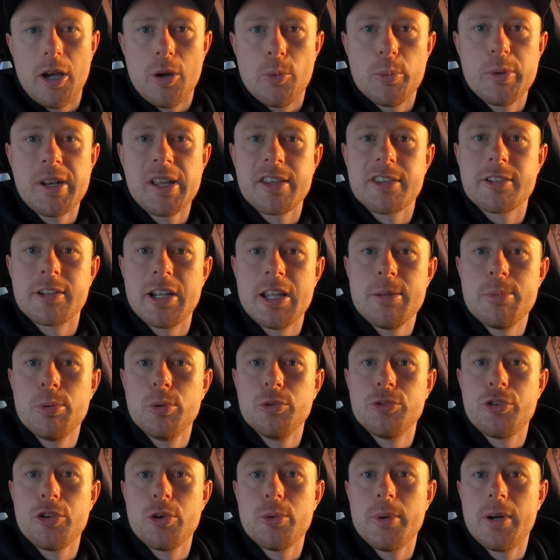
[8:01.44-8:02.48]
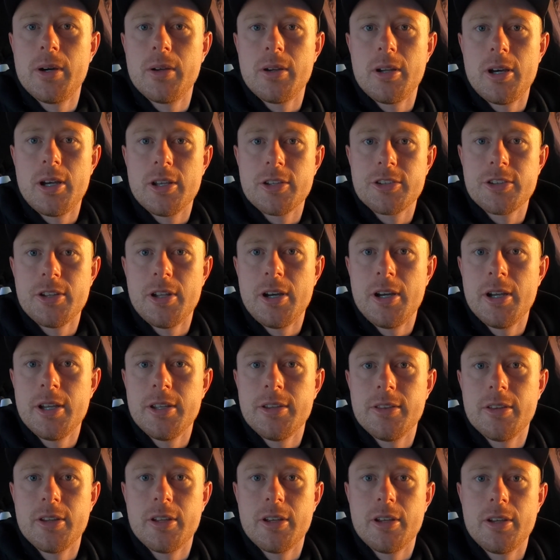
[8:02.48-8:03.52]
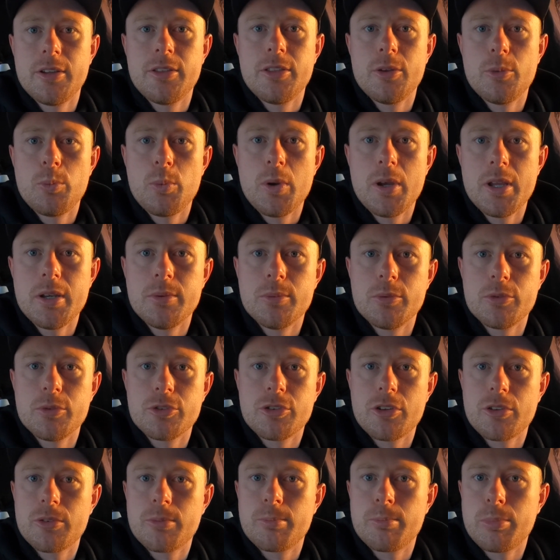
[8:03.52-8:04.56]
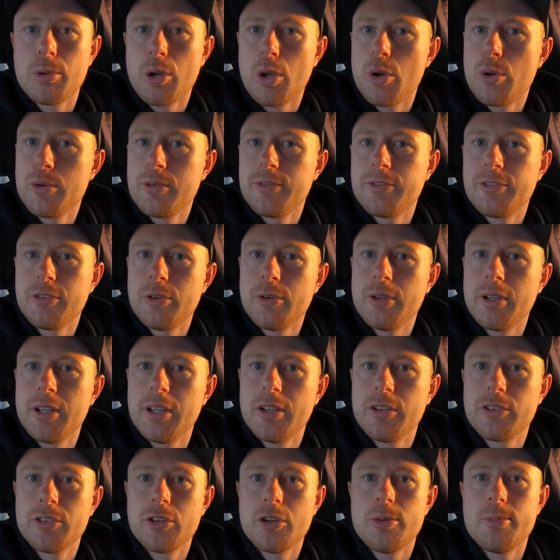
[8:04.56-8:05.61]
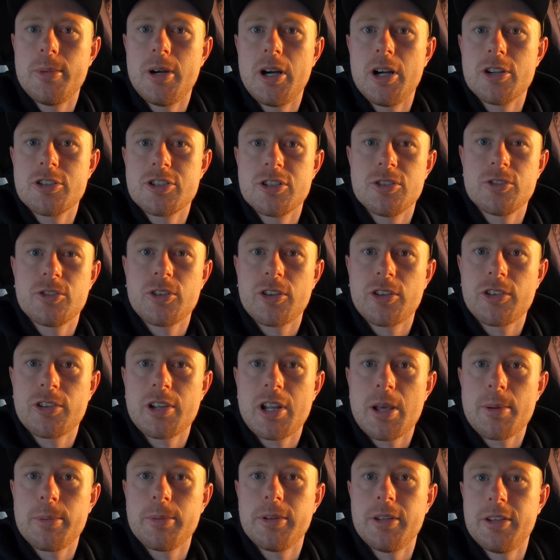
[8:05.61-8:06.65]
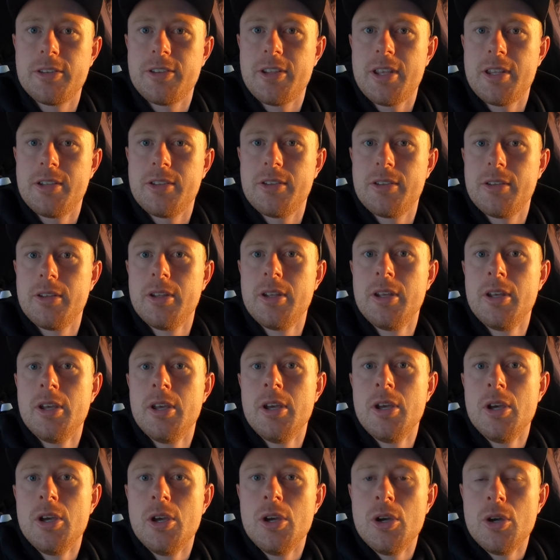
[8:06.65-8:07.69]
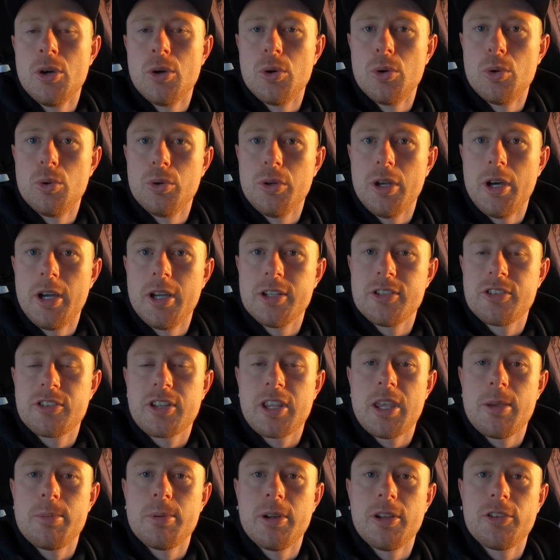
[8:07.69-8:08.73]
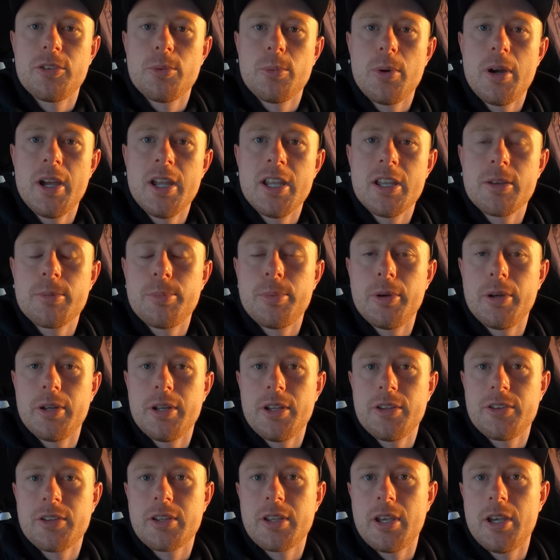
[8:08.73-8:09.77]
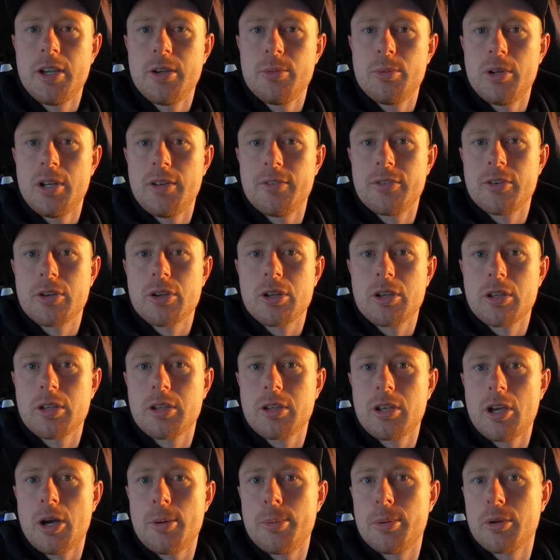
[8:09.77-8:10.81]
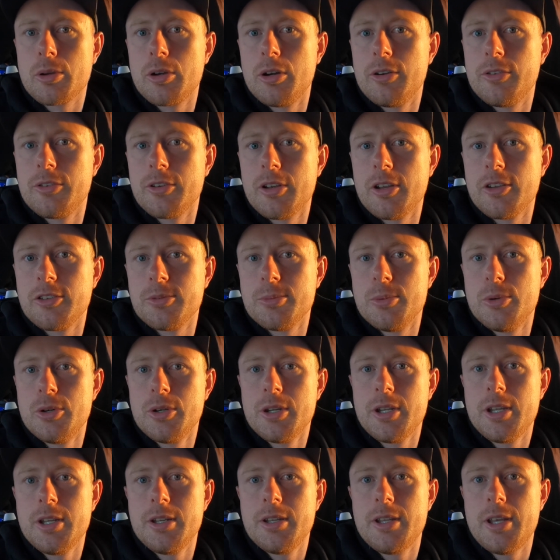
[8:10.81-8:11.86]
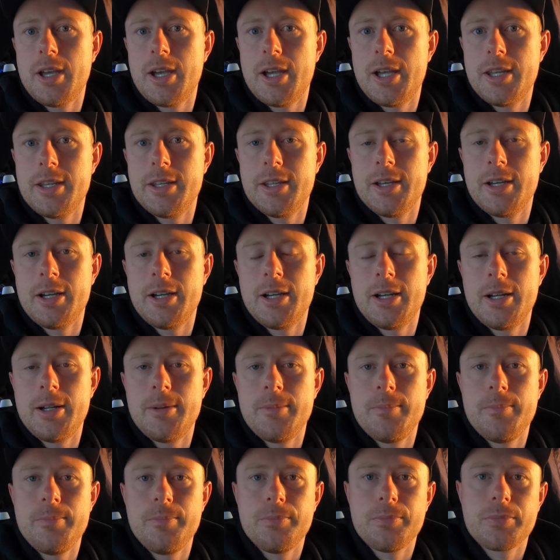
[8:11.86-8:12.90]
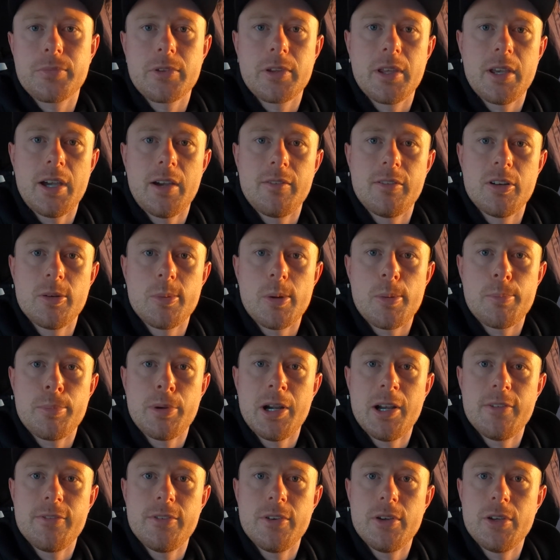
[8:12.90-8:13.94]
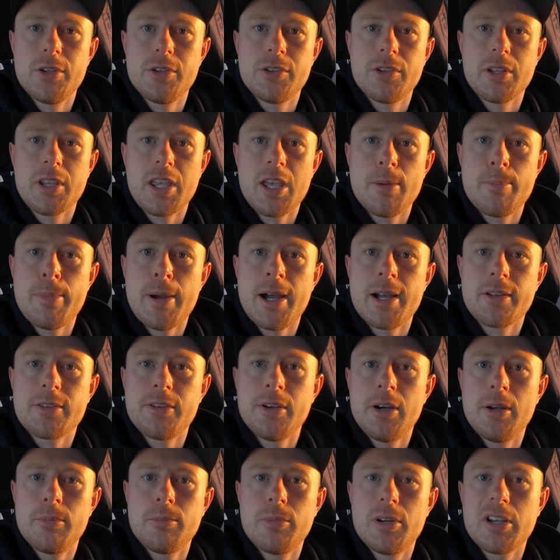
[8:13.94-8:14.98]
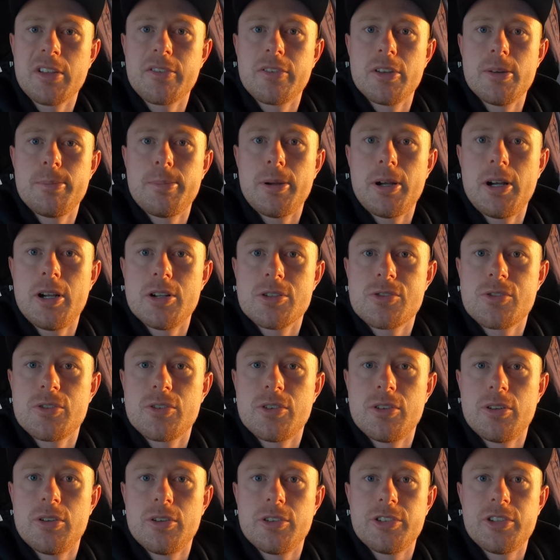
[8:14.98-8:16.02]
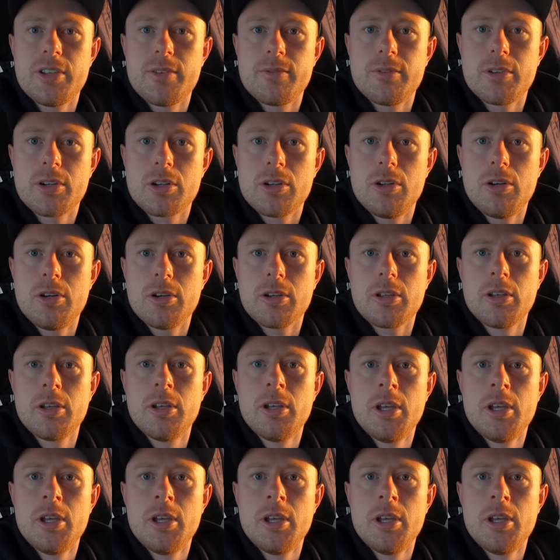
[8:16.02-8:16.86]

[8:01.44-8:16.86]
We didn't sleep all too well last night. The wind was just blowing through here so much, it was just slapping the tent all night, just keeping us awake, but that's okay. We'll have a cup of coffee this morning and have a little bit of breakfast and get packed up, ready for the barge for 7 o'clock